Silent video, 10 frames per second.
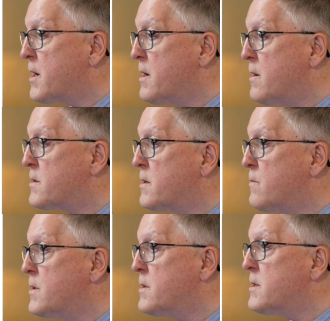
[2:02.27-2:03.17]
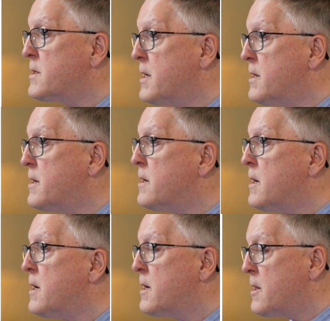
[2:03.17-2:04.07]
accounts, and we just need to
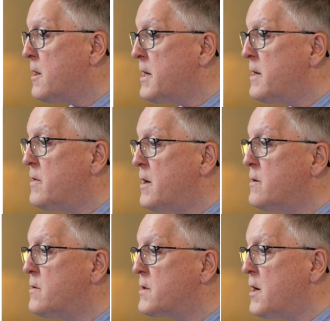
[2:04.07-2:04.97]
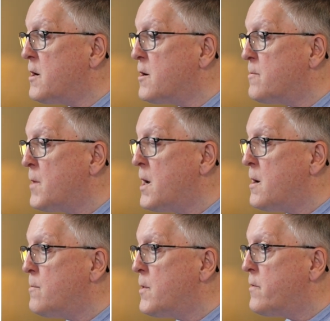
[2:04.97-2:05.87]
clean those up
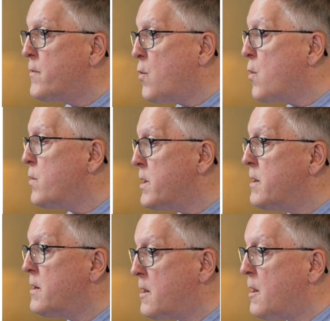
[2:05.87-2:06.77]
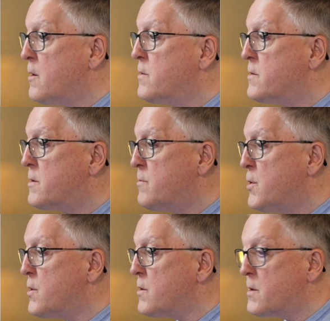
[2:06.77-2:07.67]
before we close the
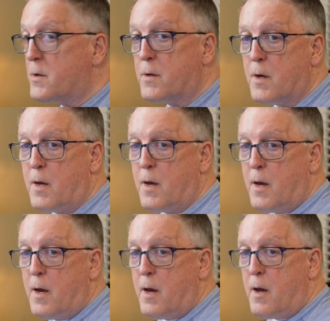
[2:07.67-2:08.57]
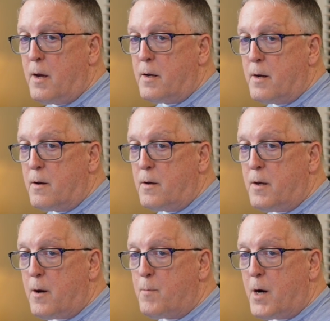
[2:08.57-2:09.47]
books.
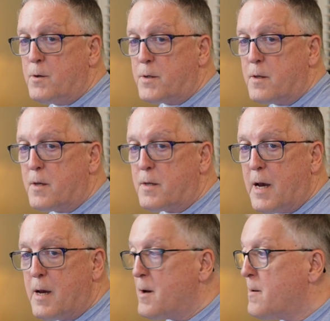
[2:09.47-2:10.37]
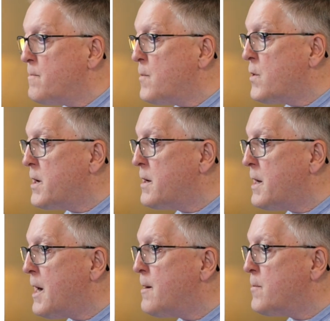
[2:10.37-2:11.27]
You know, most of the time when
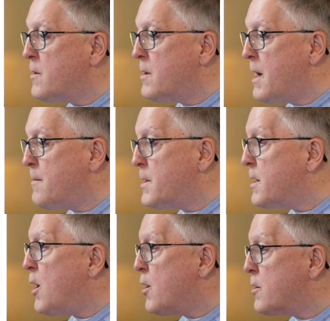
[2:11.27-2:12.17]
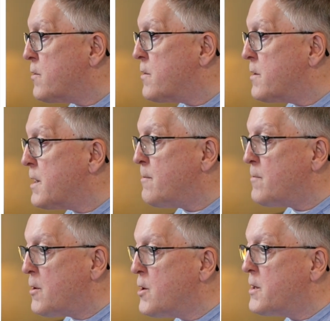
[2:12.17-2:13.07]
I'm I'm an auditor and
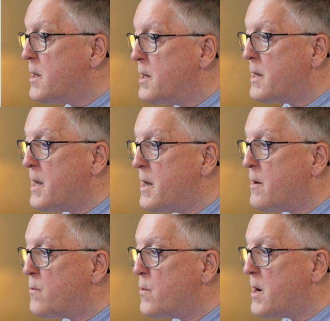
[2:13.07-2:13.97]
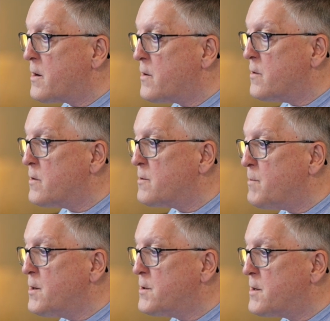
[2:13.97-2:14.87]
I'm looking at records,
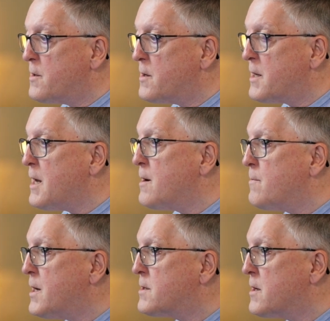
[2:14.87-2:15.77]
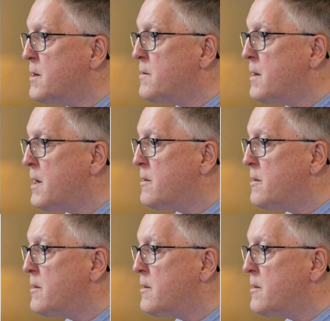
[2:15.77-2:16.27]
most of the time I see